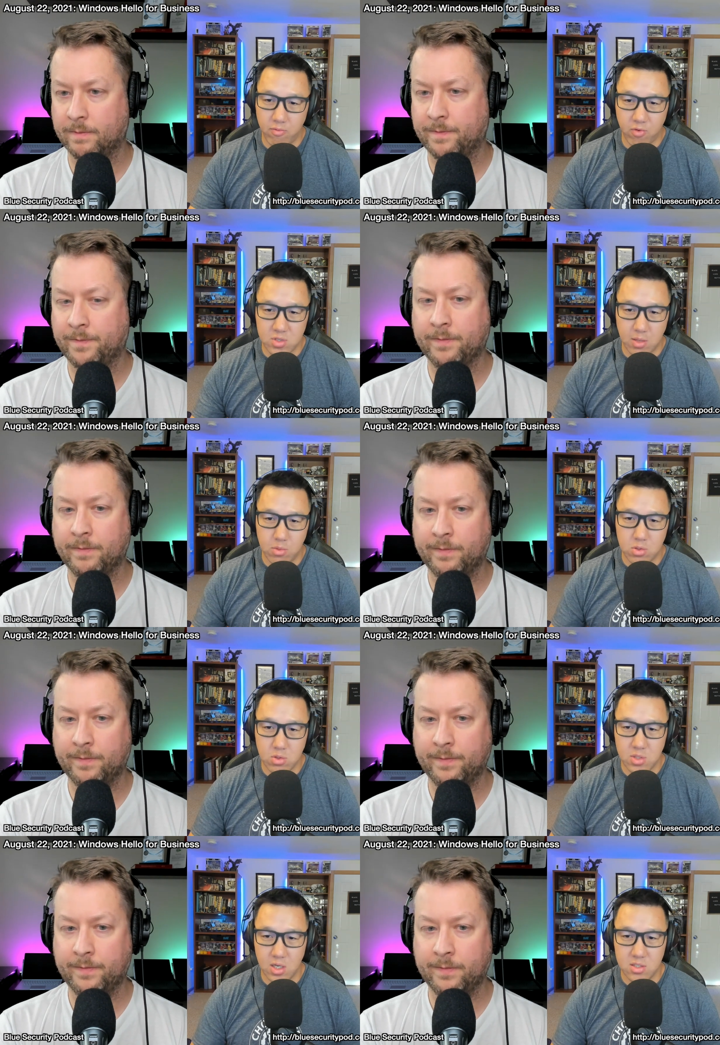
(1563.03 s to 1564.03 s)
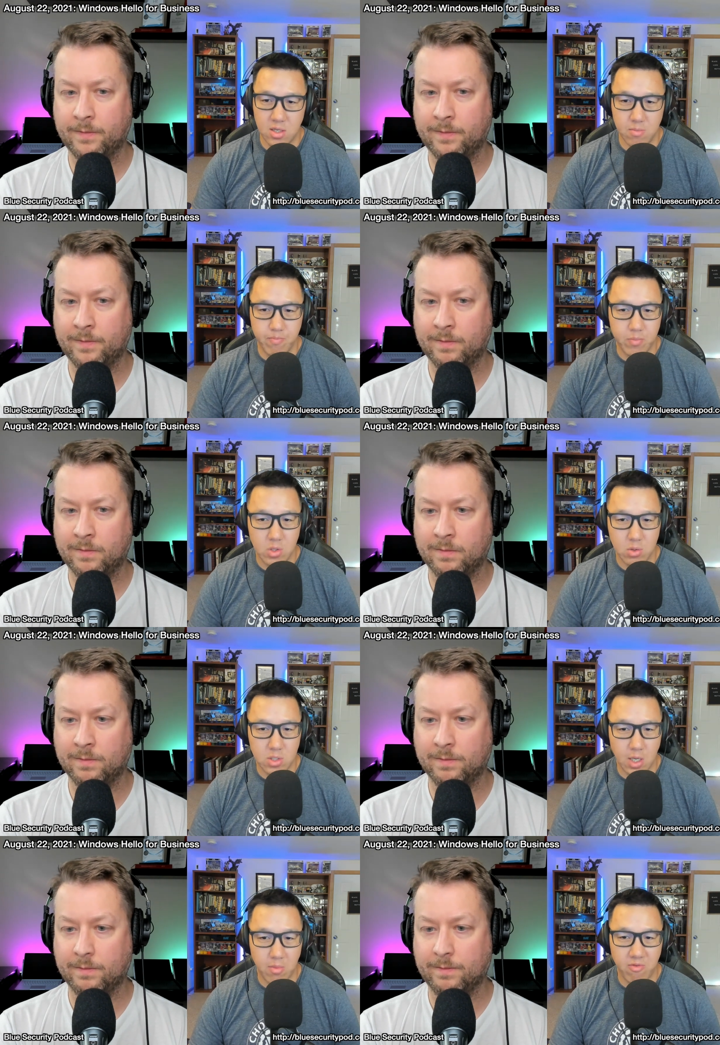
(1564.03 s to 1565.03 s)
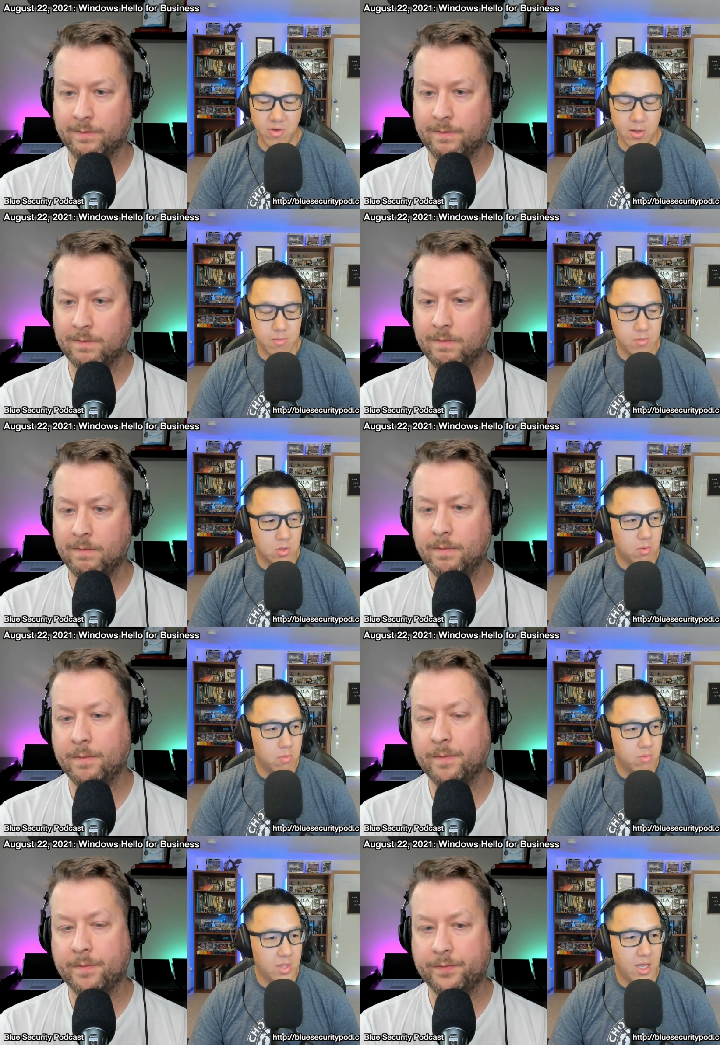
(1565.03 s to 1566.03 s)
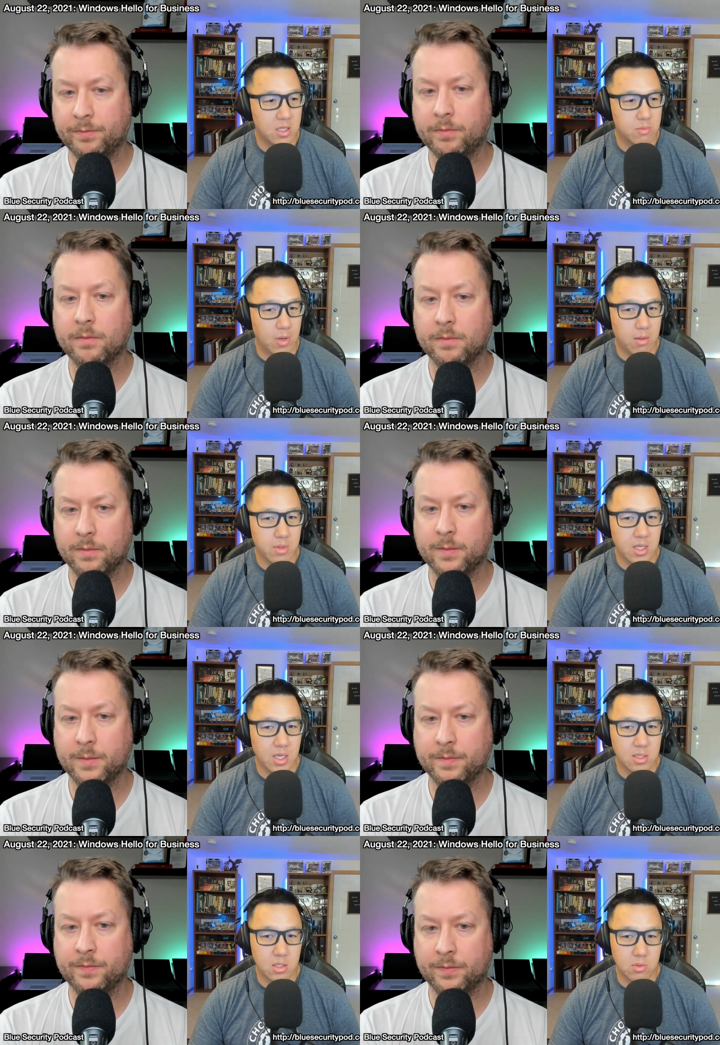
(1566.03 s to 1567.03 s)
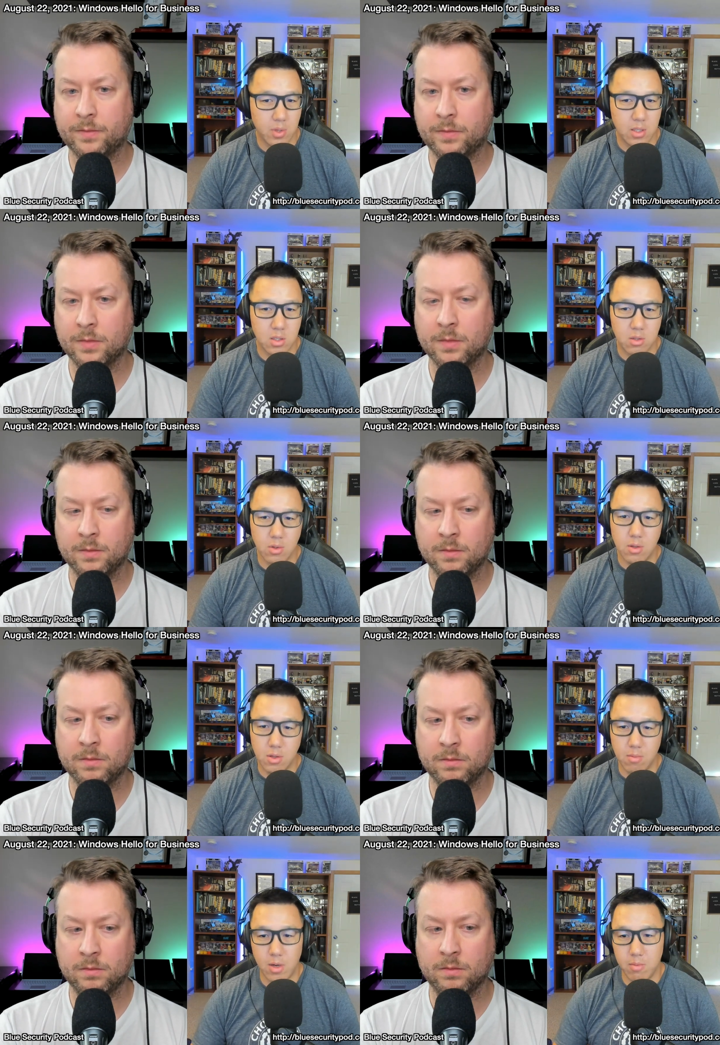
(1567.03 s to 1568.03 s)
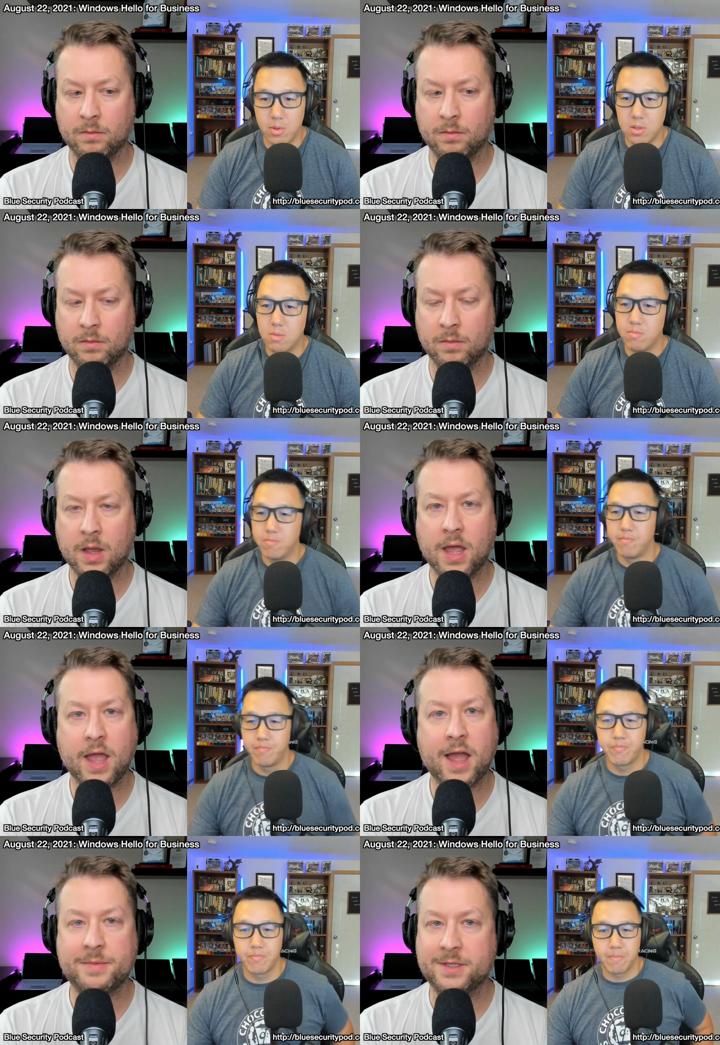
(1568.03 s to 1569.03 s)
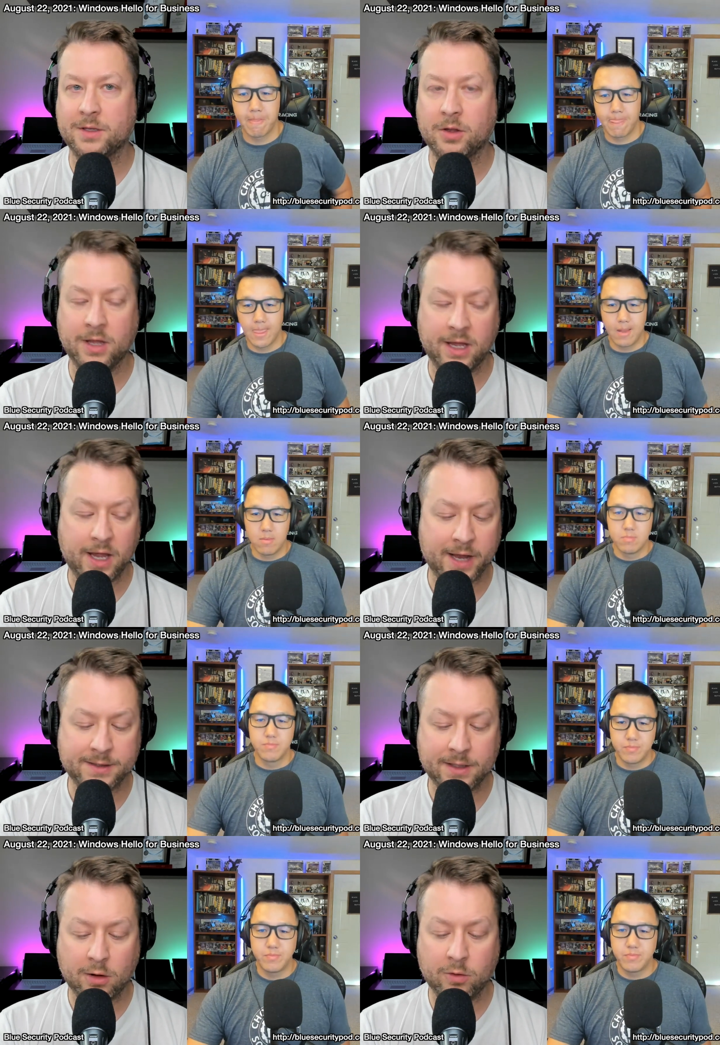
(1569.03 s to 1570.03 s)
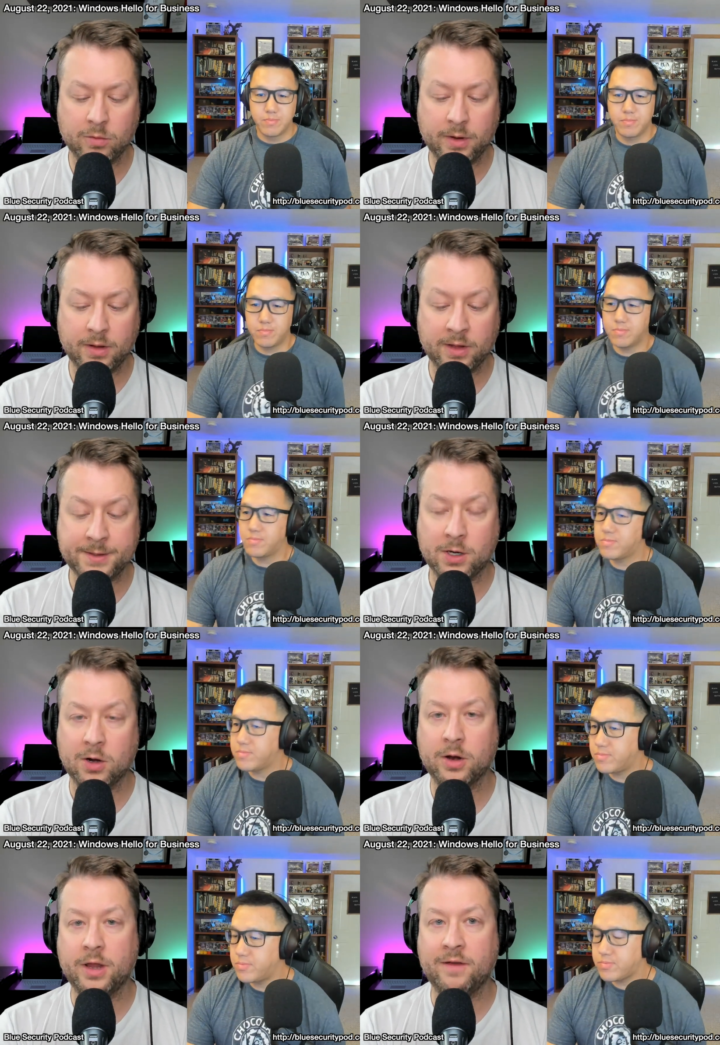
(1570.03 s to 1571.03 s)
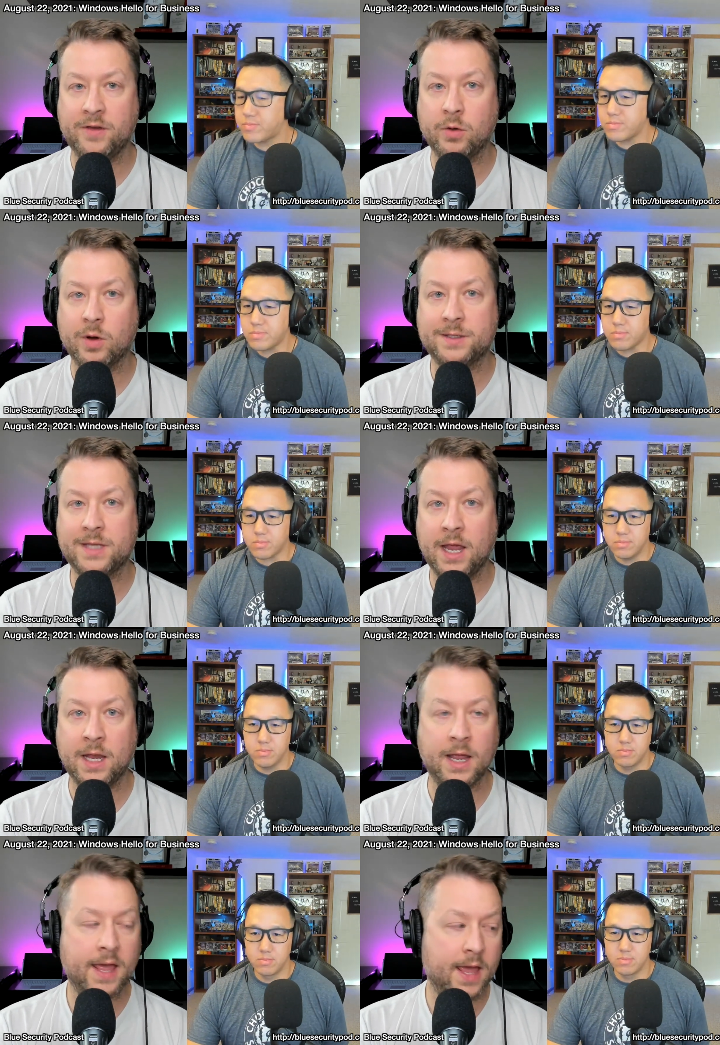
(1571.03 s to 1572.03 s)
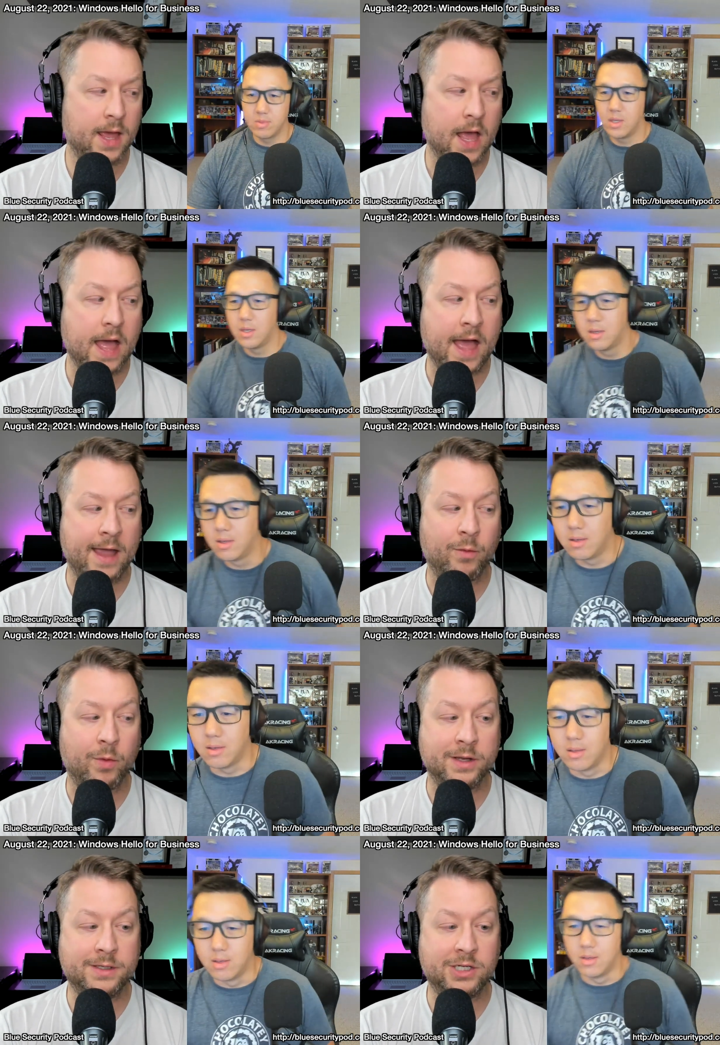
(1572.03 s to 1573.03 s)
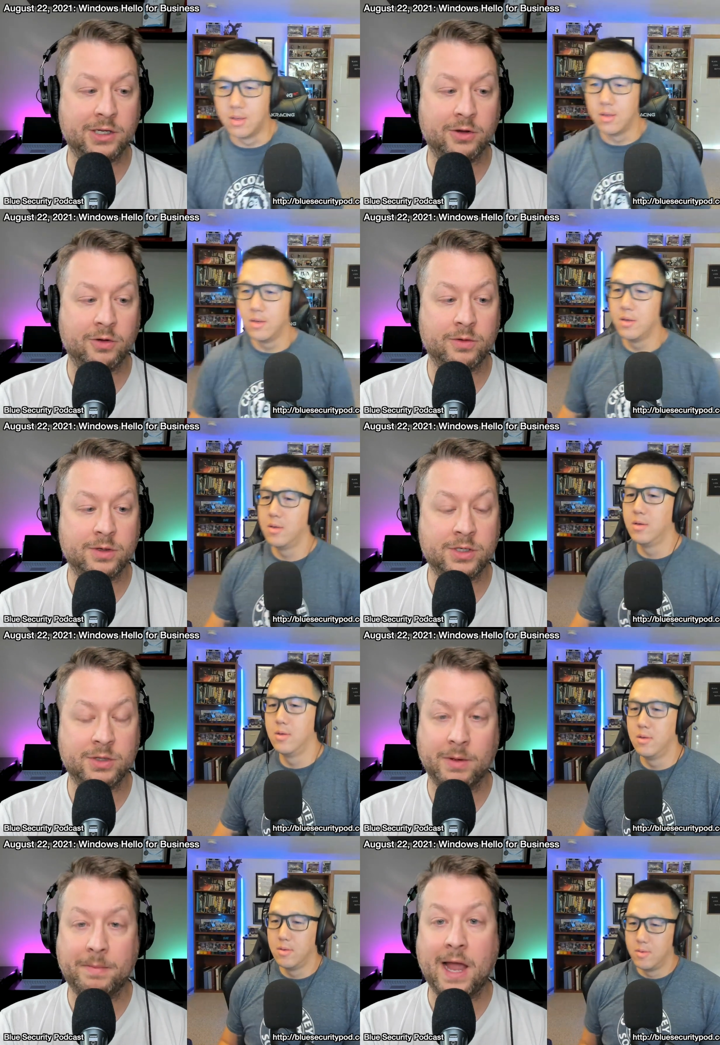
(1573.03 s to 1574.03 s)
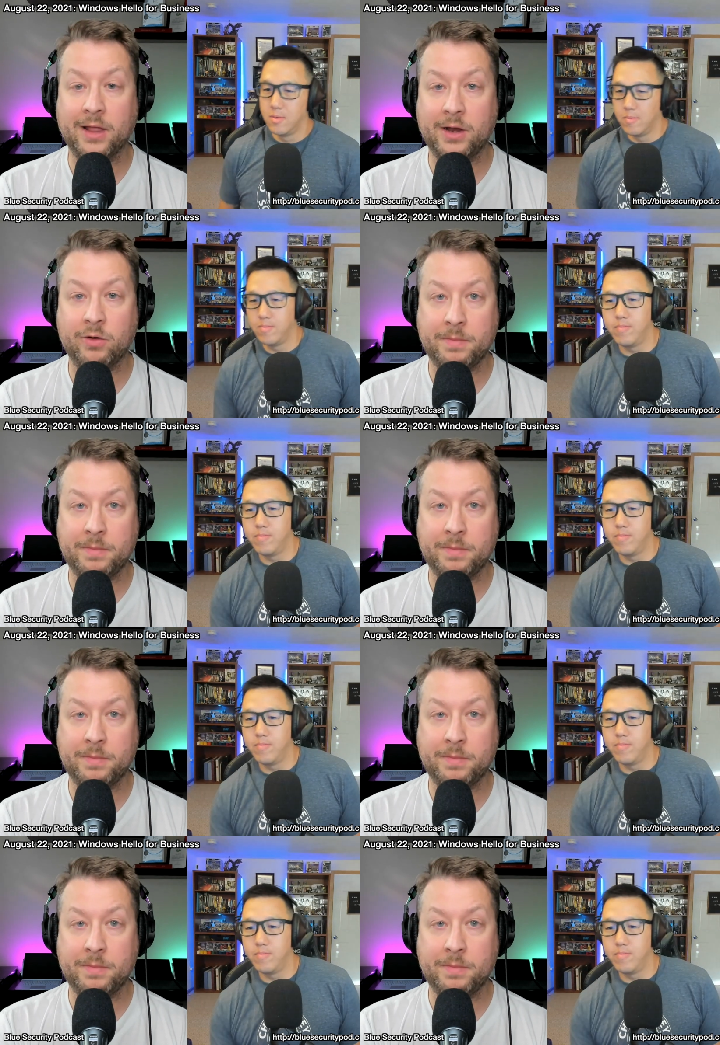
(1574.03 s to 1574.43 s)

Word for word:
Speaker 1: first time the user signs in using MFA. So that is probably the easiest way to do it, in my opinion.
Speaker 2: Absolutely. And so, listener, if you are saying, I want to do a pilot or a